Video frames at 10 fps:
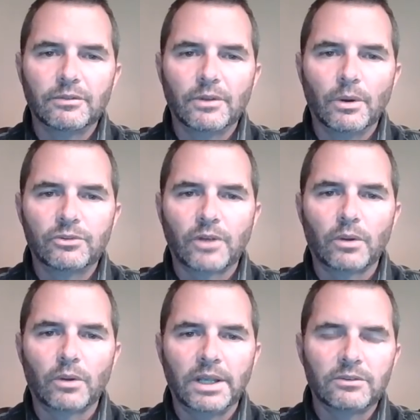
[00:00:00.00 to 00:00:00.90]
those
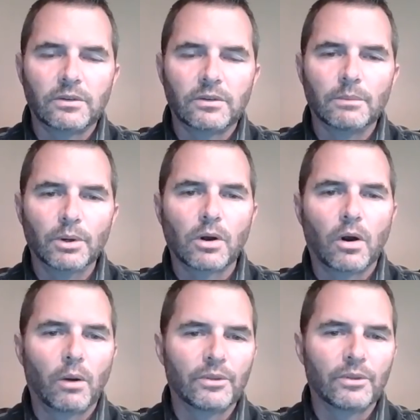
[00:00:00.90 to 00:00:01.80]
subtle hints in the book
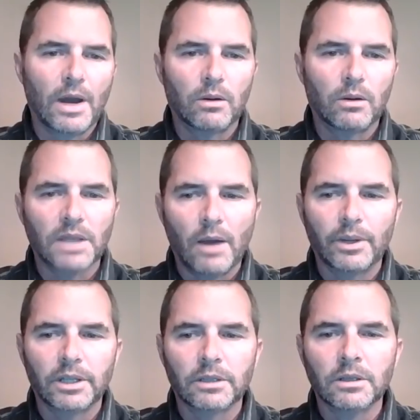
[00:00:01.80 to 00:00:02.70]
are without
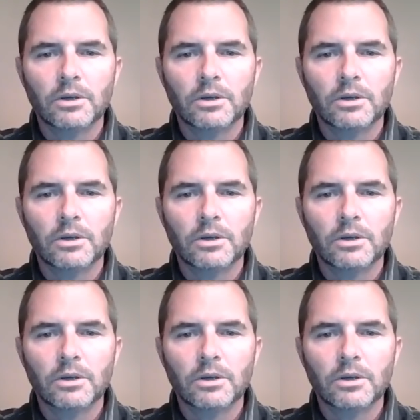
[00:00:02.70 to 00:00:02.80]
allowing